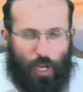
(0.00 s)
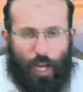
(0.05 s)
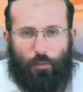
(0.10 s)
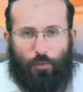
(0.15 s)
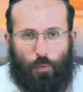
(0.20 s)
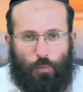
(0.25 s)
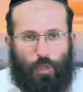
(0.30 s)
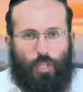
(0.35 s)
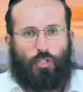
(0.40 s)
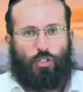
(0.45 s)
You have
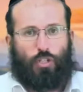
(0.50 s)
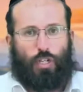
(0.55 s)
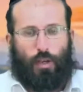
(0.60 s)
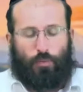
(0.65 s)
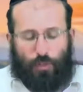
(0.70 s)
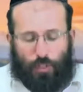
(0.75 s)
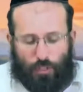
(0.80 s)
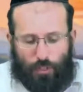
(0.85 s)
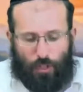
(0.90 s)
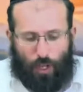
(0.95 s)
a mission, you
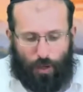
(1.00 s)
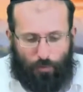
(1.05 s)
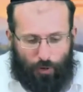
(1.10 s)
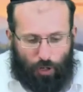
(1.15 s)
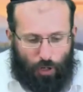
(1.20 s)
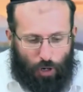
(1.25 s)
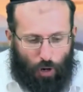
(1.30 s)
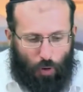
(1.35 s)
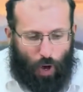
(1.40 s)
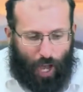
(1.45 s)
have a
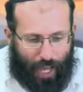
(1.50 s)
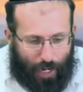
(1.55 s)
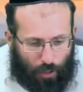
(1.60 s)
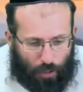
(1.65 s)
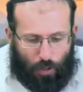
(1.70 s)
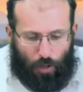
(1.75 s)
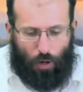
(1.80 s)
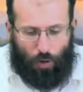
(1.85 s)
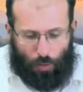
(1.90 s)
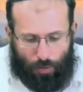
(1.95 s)
goal. I had a
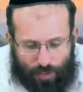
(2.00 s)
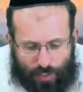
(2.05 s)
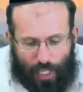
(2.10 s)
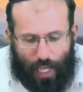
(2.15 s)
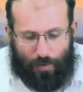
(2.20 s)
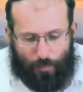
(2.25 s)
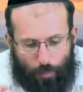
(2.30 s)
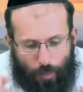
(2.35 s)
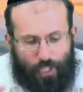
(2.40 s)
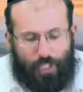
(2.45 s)
goal,
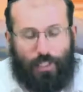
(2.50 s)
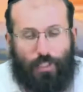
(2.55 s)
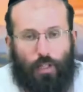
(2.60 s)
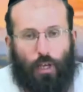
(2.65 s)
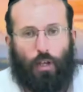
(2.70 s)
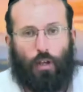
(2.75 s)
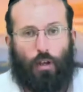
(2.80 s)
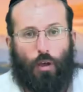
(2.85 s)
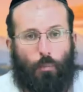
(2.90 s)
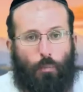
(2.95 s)
save my
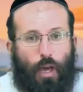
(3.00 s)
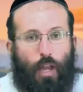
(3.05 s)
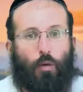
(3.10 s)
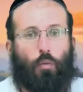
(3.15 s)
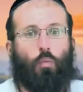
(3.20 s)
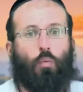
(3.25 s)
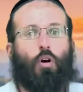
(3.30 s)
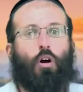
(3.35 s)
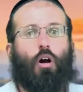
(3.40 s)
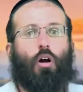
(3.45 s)
son, no matter
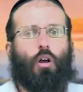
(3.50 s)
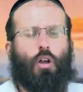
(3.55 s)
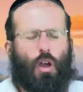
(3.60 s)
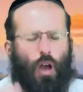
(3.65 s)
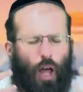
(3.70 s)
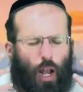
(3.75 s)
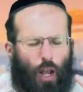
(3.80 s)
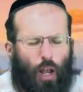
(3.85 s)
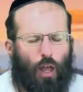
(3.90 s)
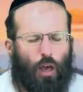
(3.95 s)
what.
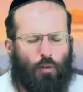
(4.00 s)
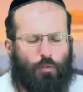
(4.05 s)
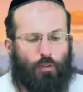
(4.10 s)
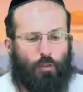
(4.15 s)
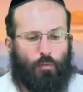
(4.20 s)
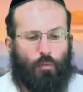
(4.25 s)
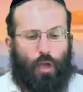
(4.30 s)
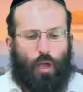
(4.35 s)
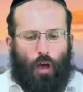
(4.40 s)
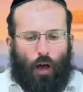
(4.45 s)
I love
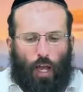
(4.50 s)
him.